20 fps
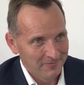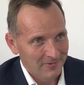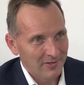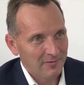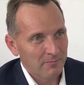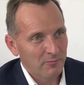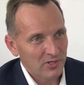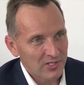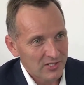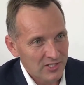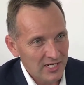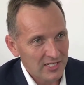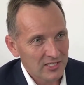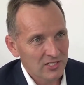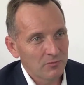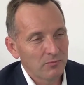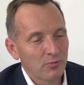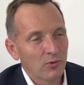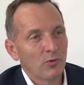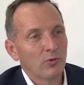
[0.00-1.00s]

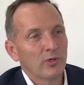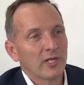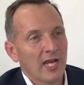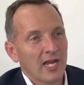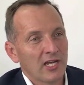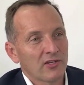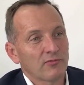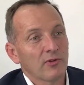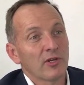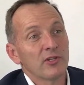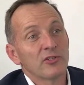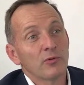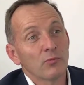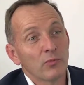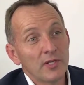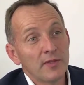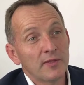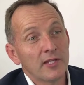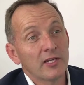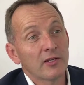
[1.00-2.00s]
Predictable cash flows that
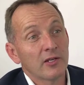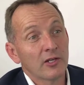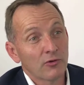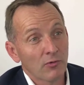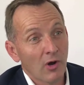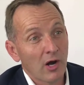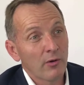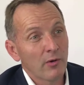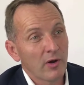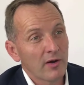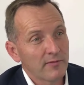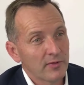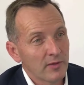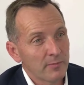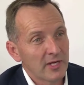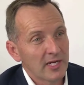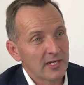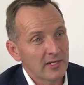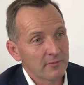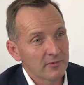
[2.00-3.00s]
we think can grow over the
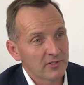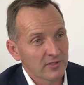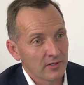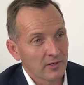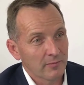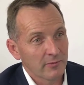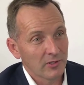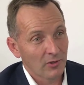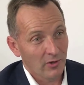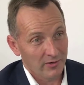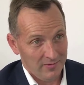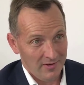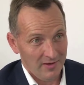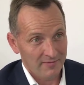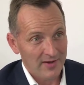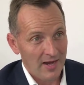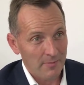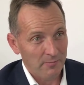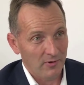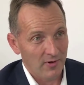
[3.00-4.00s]
medium term and not
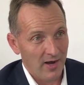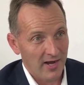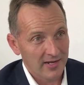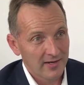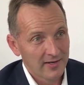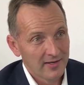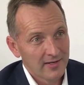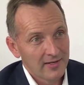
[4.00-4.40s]
evaporate.